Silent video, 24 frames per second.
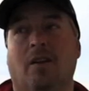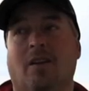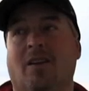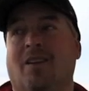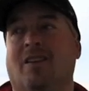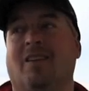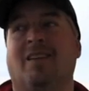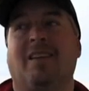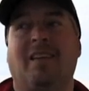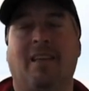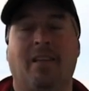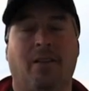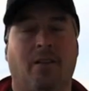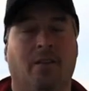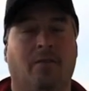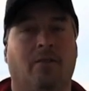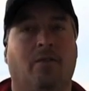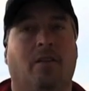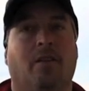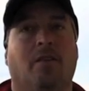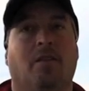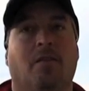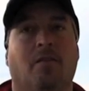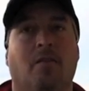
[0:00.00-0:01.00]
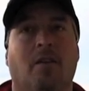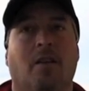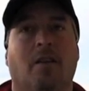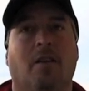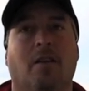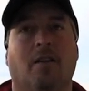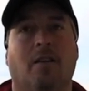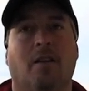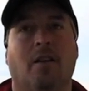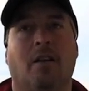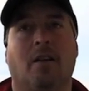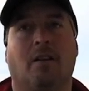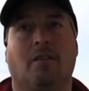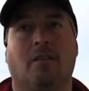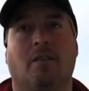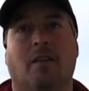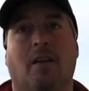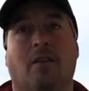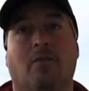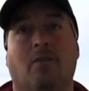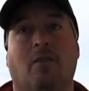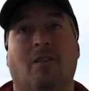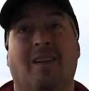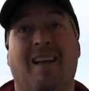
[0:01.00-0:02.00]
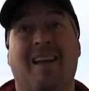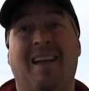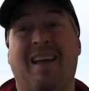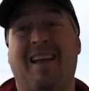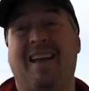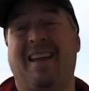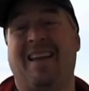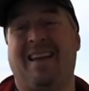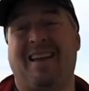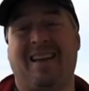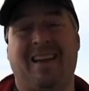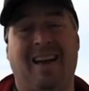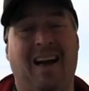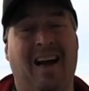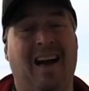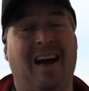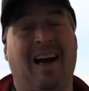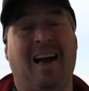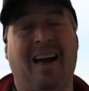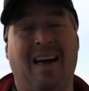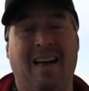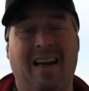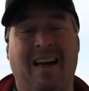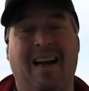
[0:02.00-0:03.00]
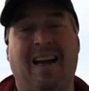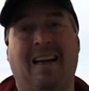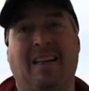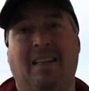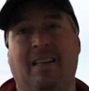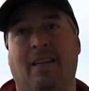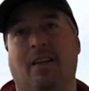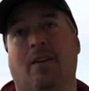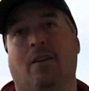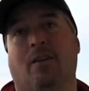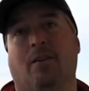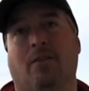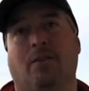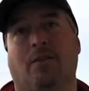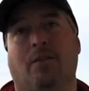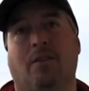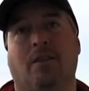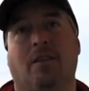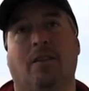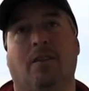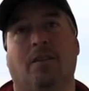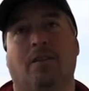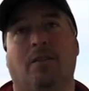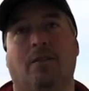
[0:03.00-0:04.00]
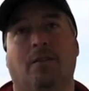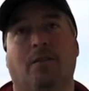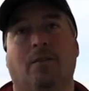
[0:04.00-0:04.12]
elite defensive end at the next level and a high, high character kid,